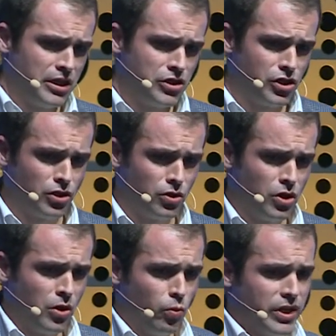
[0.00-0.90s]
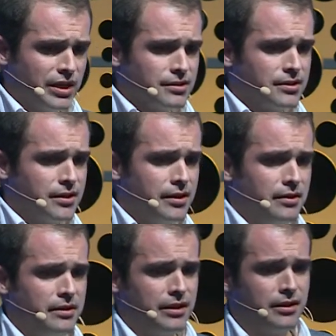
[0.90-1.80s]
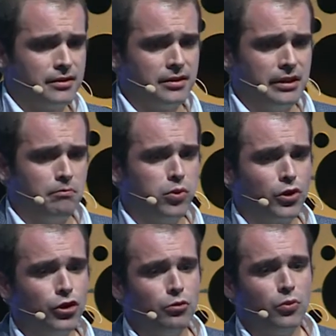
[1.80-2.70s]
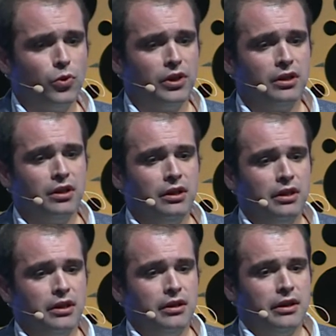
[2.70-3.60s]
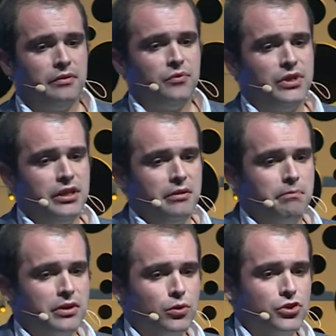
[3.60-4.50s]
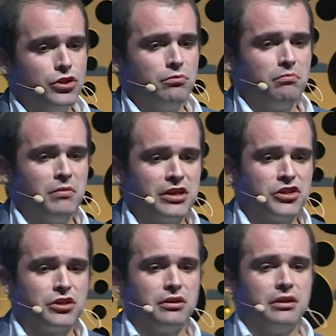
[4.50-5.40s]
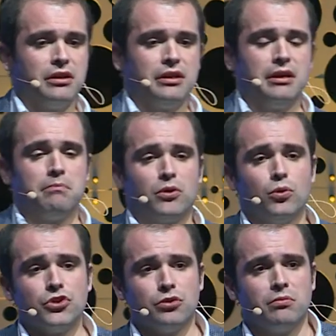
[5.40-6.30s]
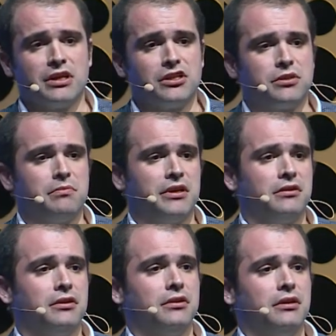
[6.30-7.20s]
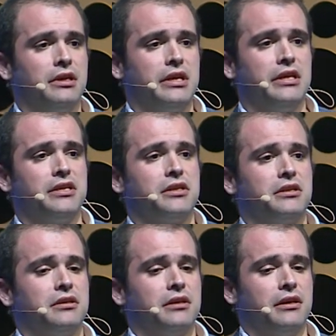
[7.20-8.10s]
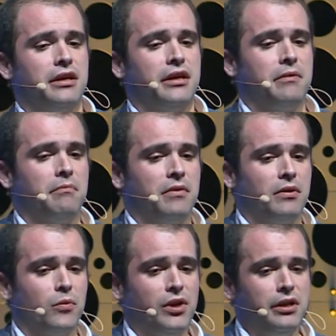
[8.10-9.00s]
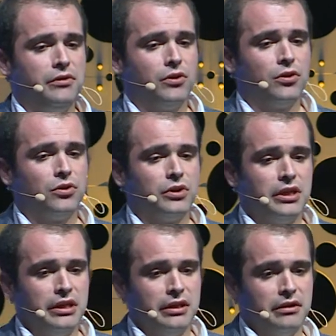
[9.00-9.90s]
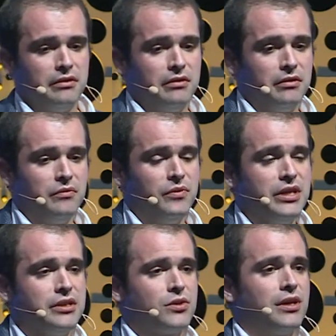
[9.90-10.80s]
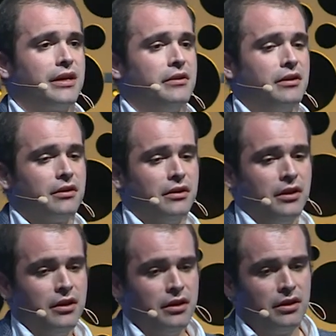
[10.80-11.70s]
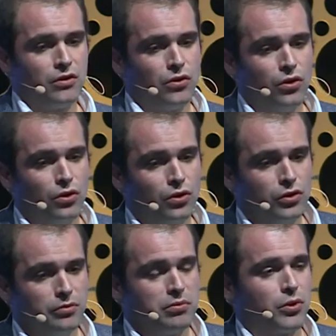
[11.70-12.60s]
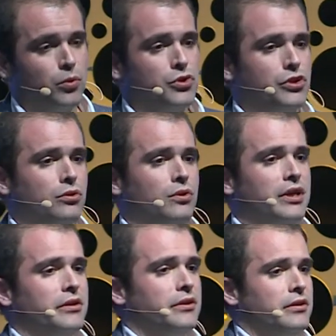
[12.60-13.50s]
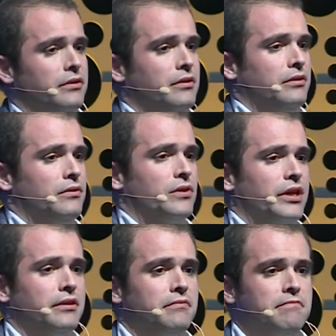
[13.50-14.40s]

So we can say that in Portillo model, the production, manage, the production management is uh, really done in this layer called production layer. Okay.